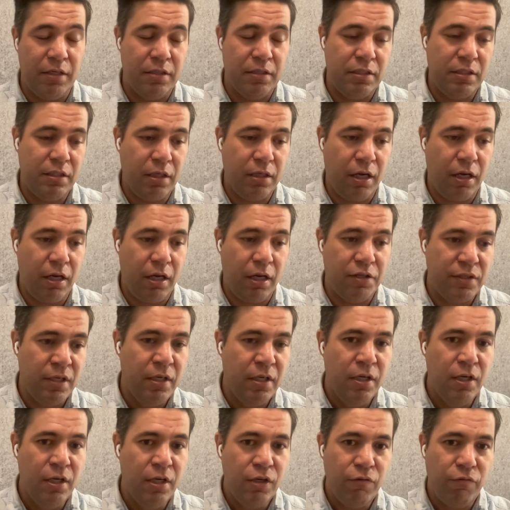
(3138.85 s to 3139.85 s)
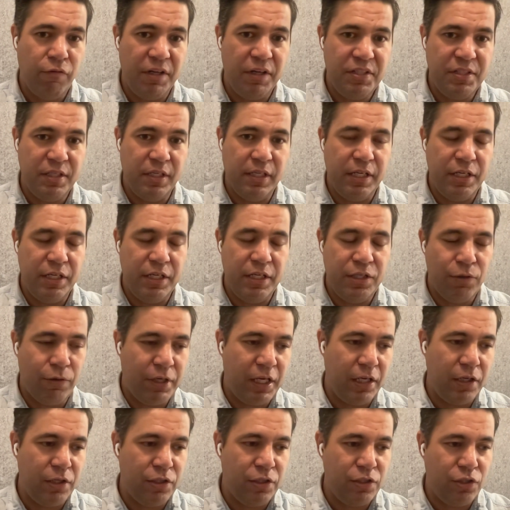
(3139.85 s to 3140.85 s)
And I was recently
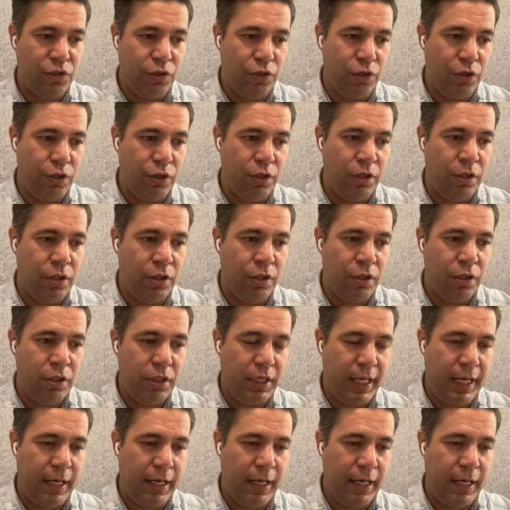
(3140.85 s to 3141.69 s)
talking to